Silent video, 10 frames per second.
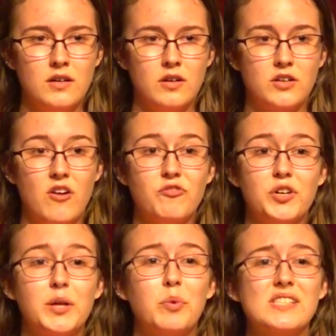Her
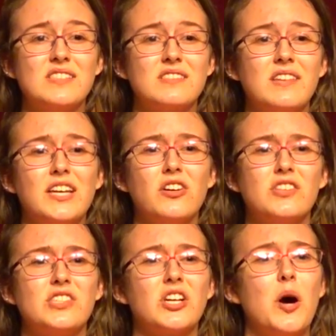comforting presence
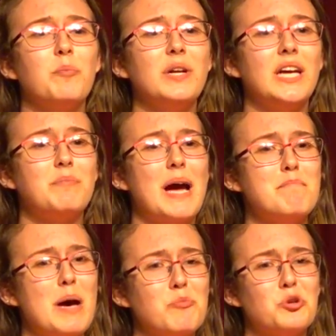lingers, accompanied by
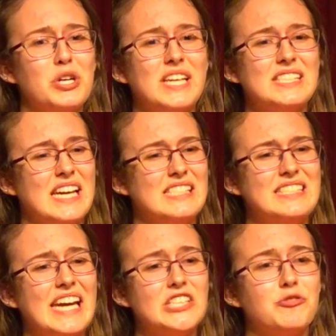memories and
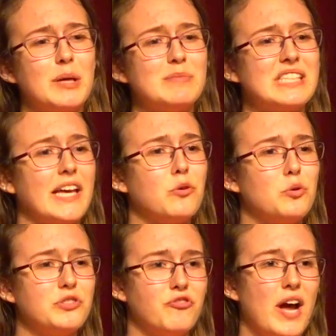daydreams like
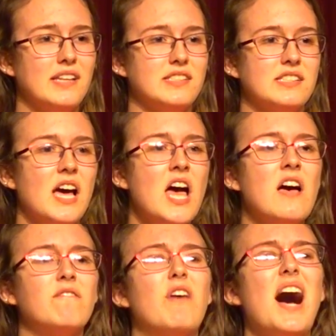old friends.
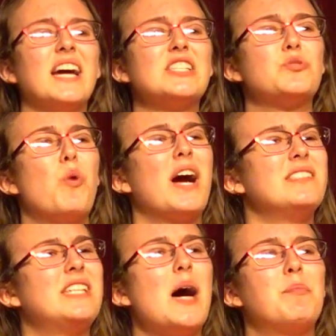Vines
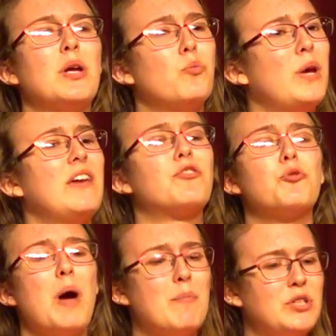wind up and weave
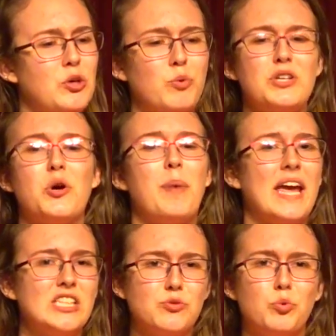through empty window
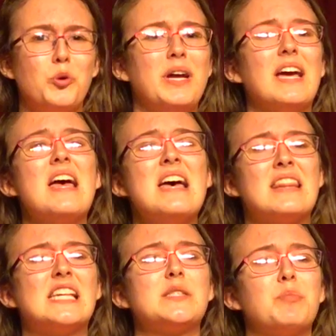panes, rooting
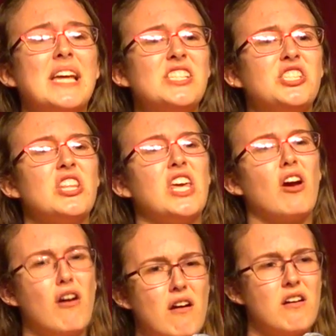this place to the
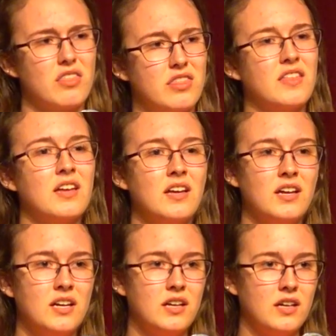earth,
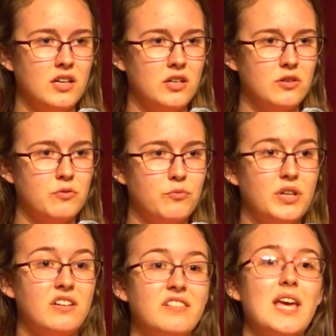
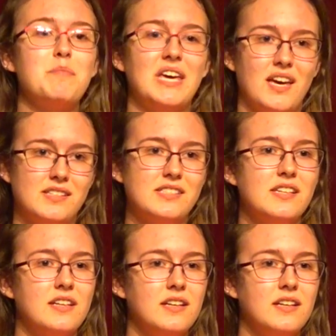reclaiming it,